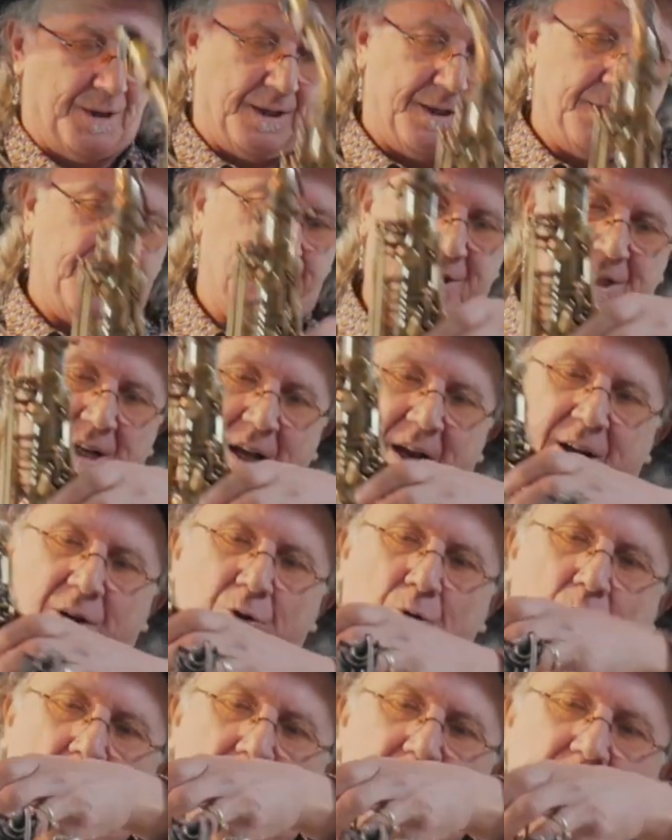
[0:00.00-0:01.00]
You slide
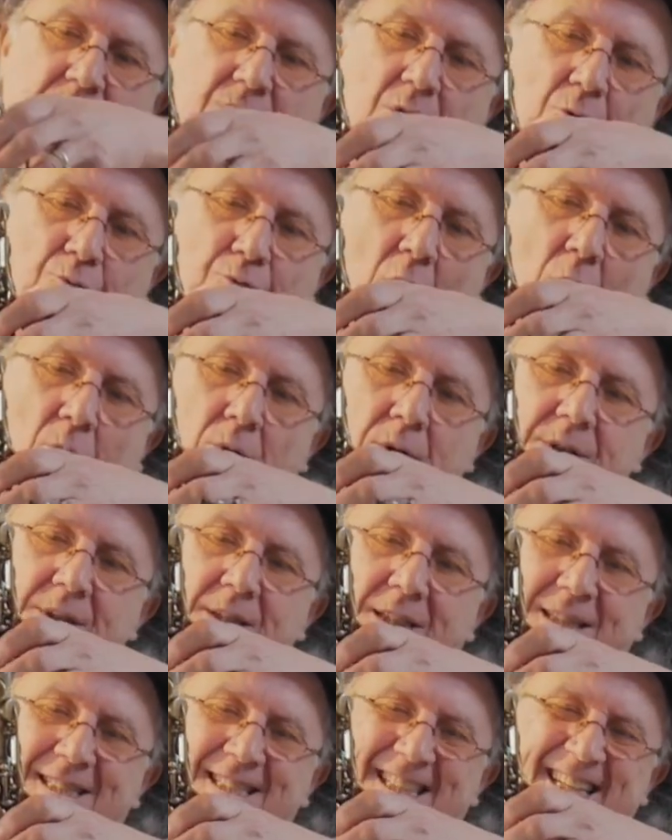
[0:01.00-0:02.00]
across, it's got
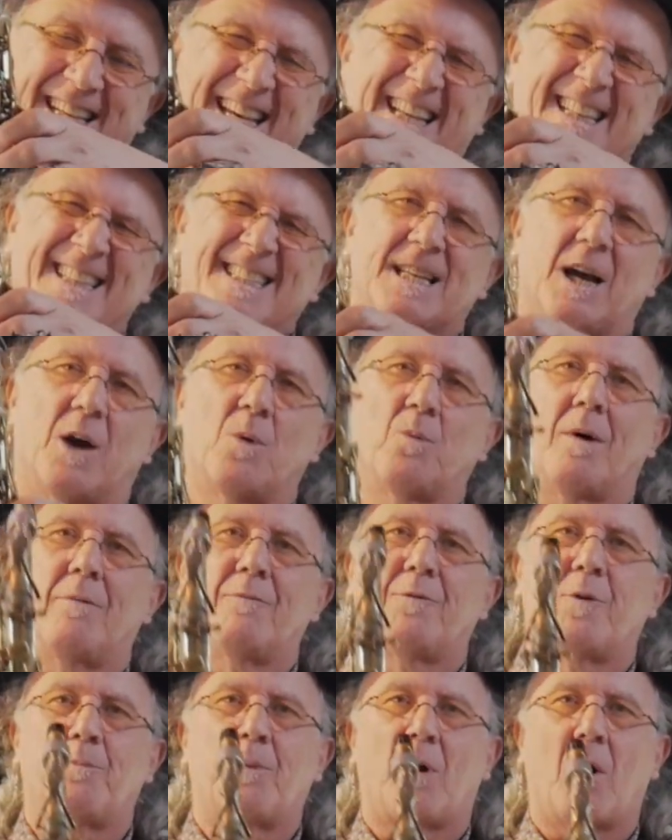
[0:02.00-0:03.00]
rollers, into the inside
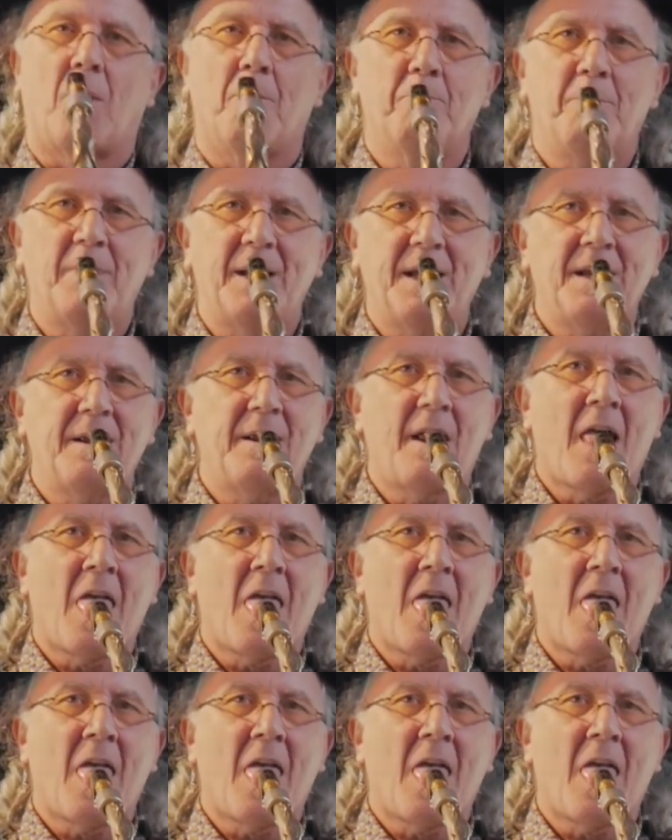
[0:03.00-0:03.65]
one for bottom B.